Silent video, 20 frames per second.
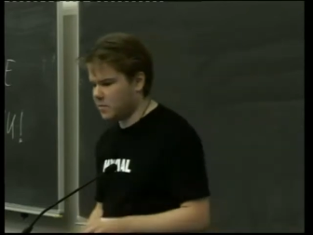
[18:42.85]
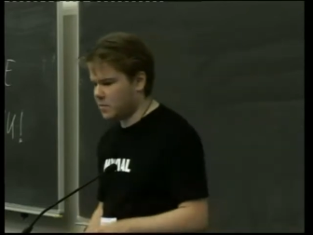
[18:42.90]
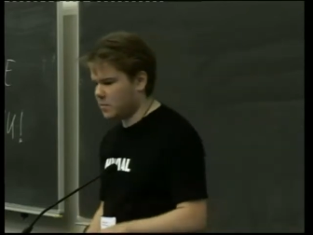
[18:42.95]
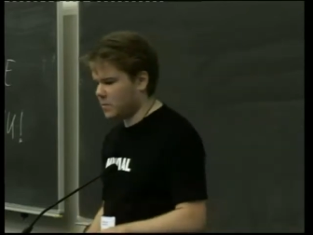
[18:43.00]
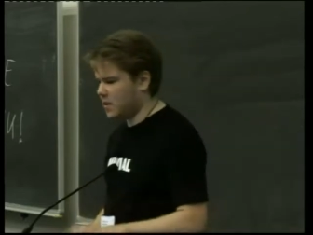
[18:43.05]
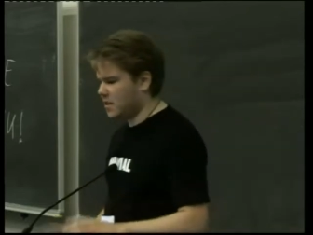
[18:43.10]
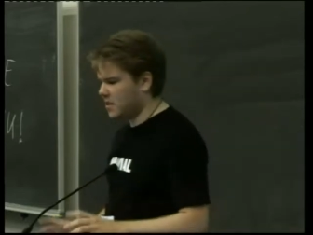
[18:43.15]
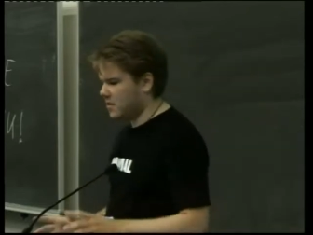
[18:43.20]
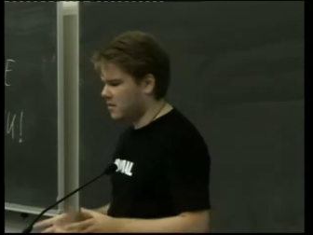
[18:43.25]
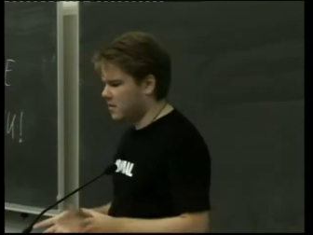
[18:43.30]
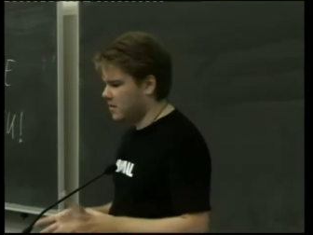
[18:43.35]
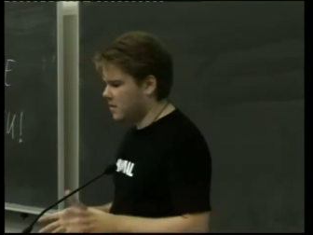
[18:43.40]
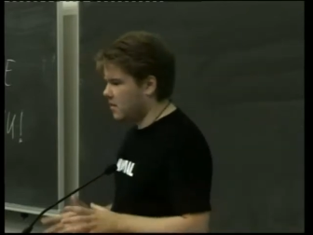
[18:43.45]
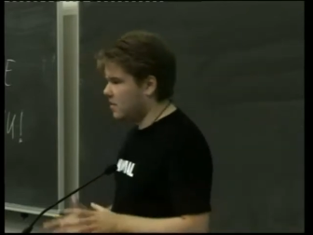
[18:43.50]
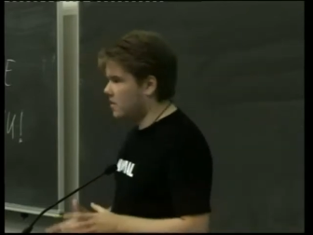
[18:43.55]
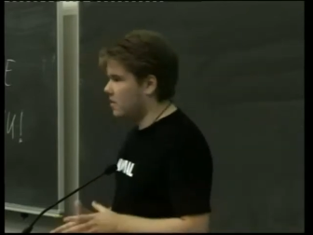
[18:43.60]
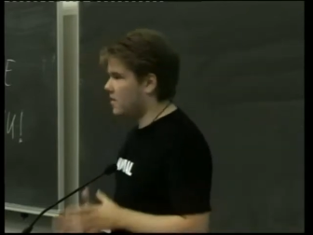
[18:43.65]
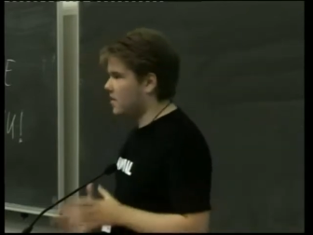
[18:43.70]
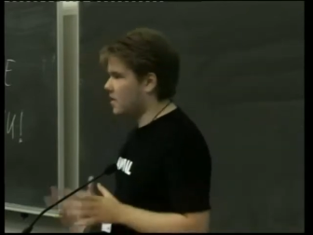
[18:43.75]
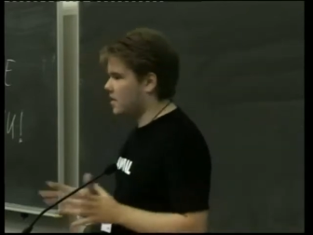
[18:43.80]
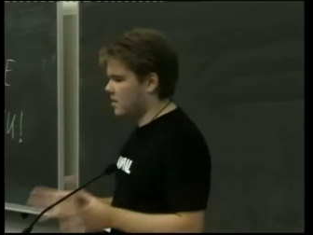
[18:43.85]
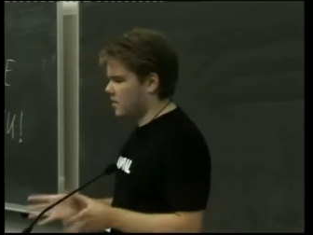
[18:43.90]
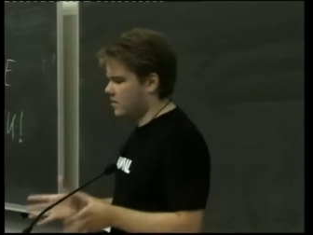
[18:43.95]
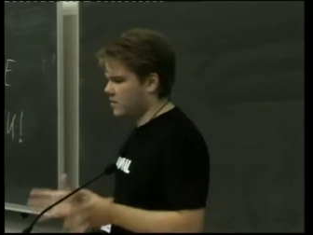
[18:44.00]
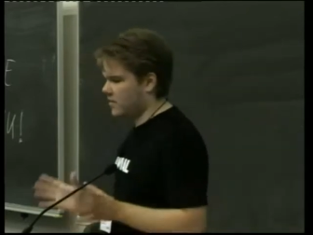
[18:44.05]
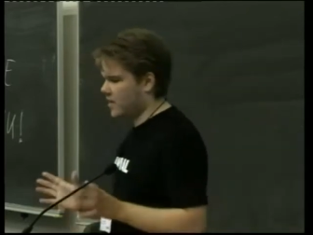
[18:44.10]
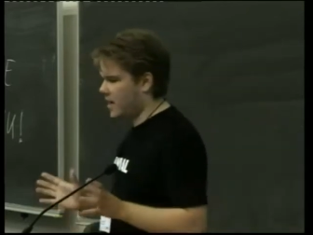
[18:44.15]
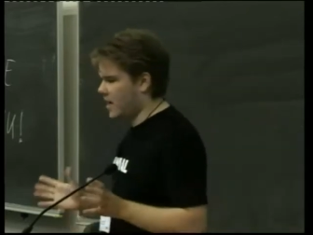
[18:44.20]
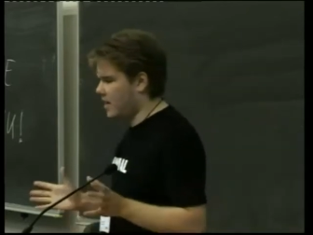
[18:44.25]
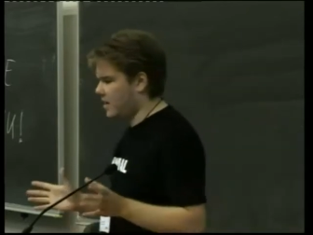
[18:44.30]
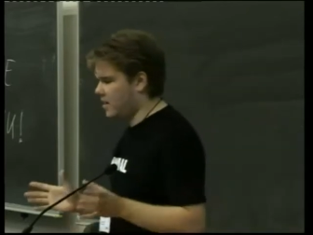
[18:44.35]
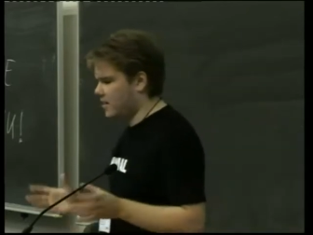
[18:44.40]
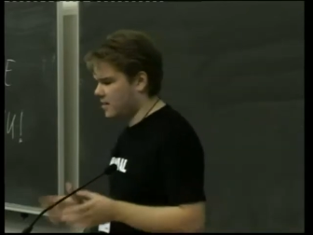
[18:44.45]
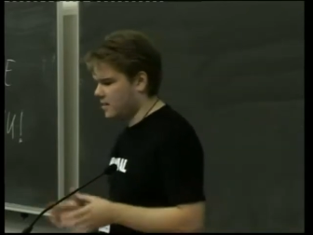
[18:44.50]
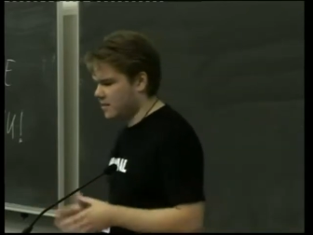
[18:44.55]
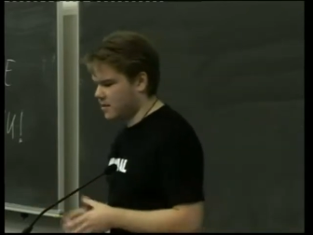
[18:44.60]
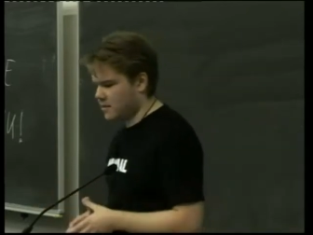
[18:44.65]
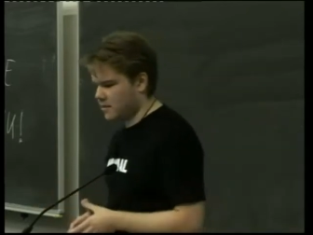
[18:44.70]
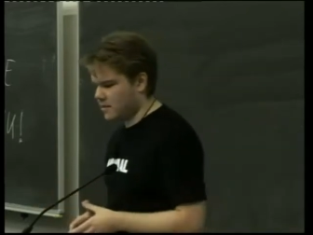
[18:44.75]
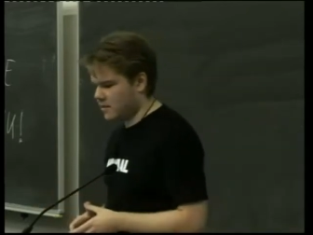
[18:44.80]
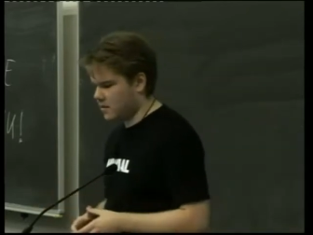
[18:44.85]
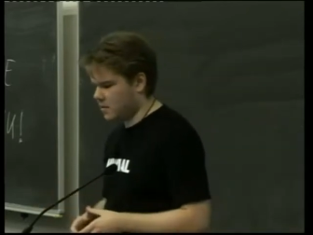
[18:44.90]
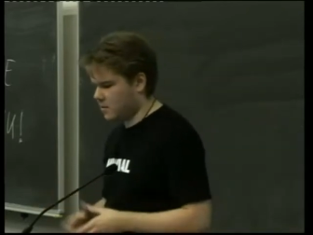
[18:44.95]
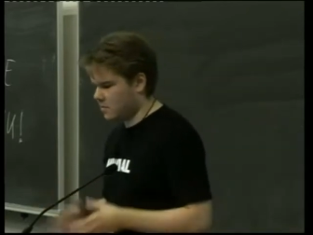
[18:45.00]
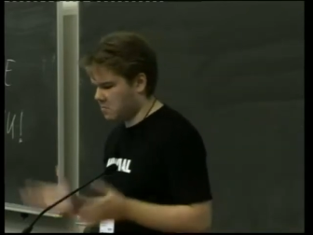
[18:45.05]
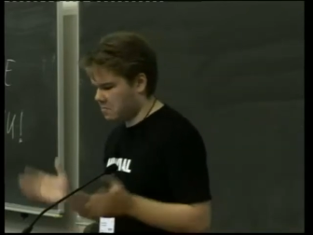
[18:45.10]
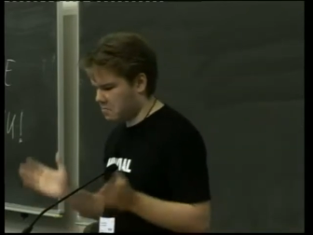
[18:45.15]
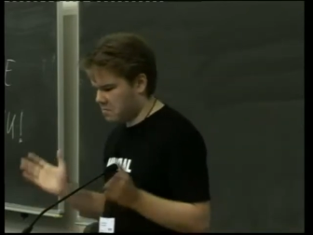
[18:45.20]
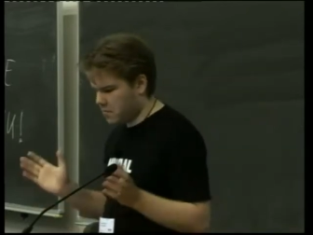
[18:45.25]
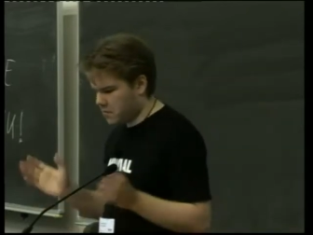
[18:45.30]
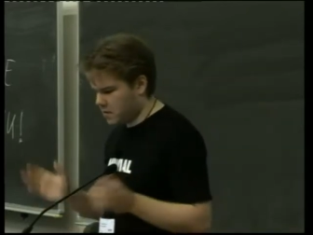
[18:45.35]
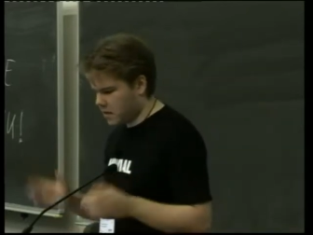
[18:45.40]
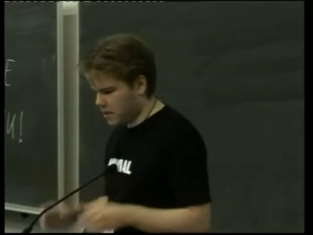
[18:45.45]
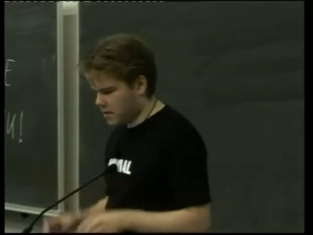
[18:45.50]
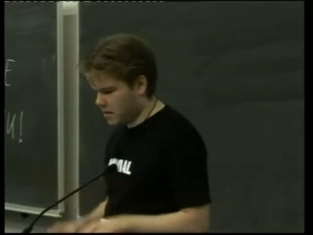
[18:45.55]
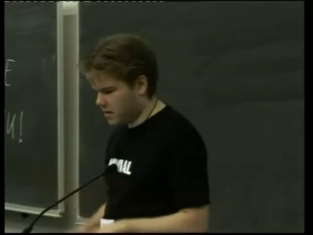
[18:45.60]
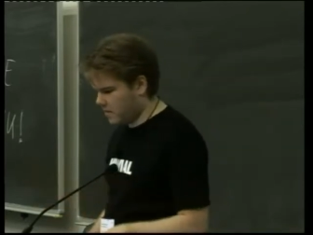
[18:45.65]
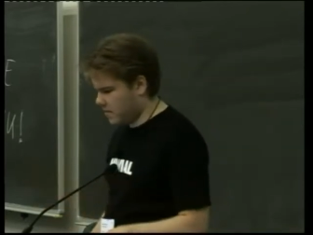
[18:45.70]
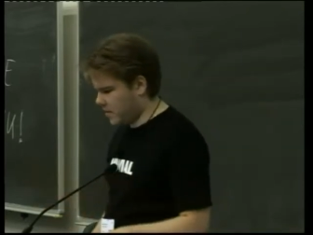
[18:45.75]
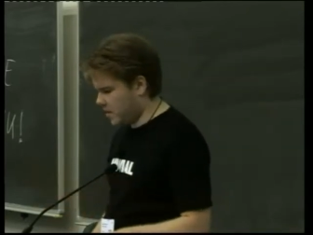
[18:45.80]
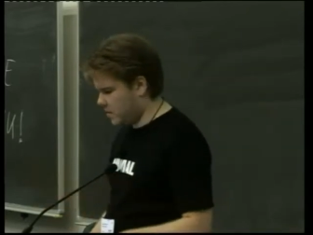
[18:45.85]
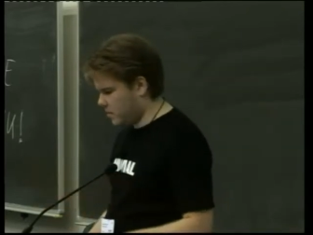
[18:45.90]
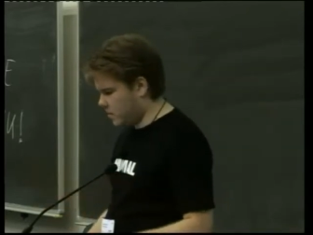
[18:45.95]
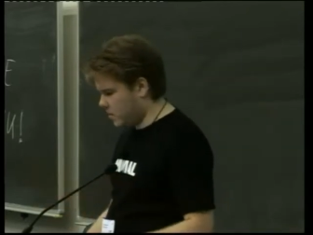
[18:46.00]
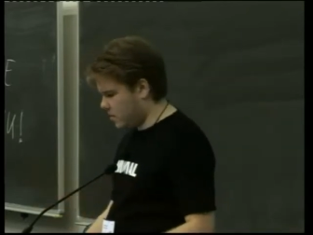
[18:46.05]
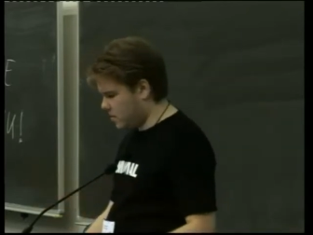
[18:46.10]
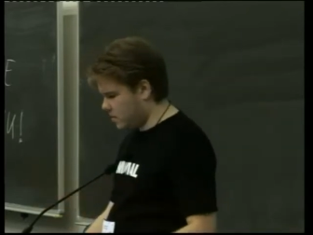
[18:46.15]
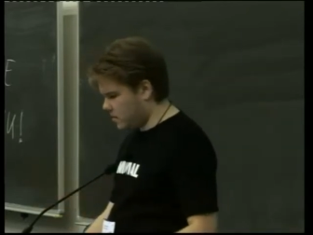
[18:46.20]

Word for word: which gets out of hand. So that's not feasible.